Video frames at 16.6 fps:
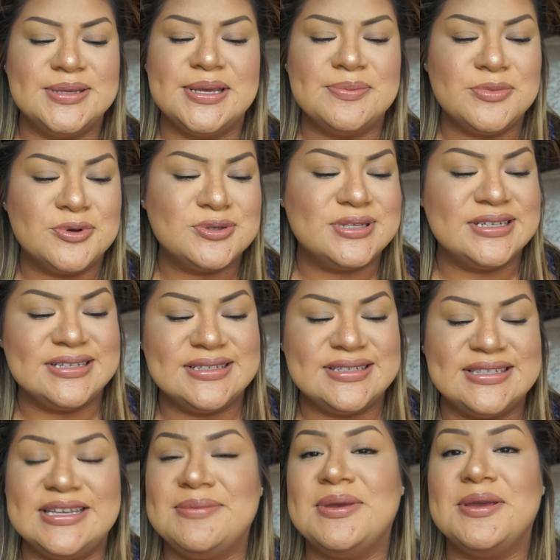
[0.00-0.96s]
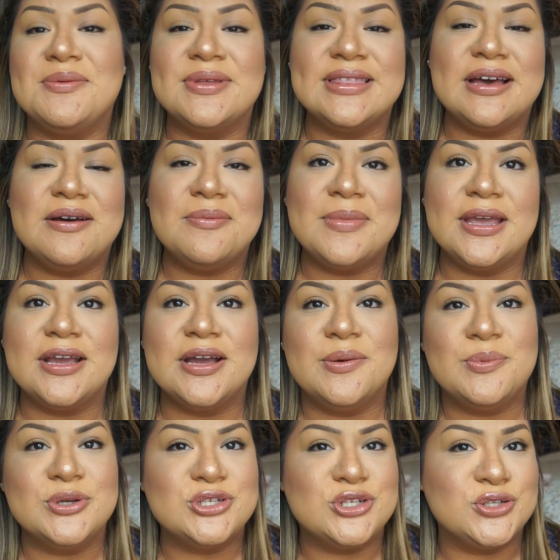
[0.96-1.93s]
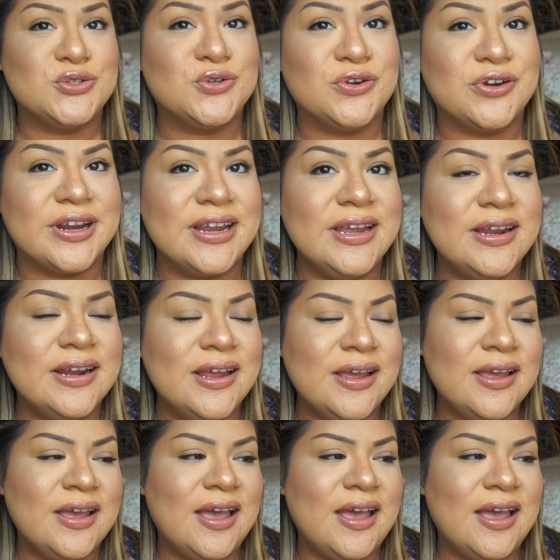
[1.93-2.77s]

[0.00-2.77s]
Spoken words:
They mostly see me without makeup, which is great.